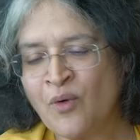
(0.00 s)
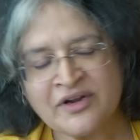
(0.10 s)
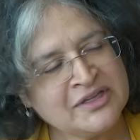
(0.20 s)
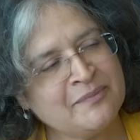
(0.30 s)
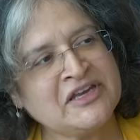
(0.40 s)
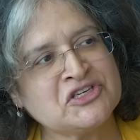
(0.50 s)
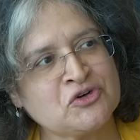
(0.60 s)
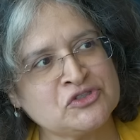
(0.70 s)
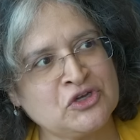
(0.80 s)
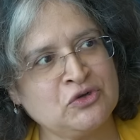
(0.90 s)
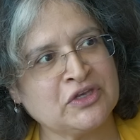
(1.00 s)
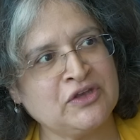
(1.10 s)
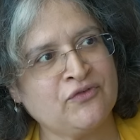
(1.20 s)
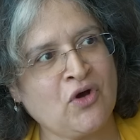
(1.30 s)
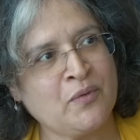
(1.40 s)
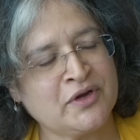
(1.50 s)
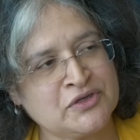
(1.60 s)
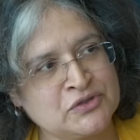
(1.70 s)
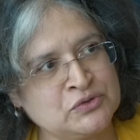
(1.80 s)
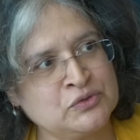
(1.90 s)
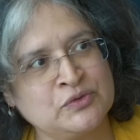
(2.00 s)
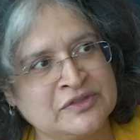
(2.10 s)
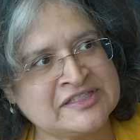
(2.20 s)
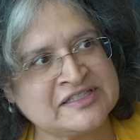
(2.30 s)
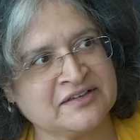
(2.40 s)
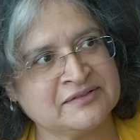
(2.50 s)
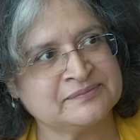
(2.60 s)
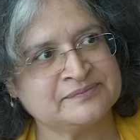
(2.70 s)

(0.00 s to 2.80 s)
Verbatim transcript: what are the big shows you're looking forward to this year?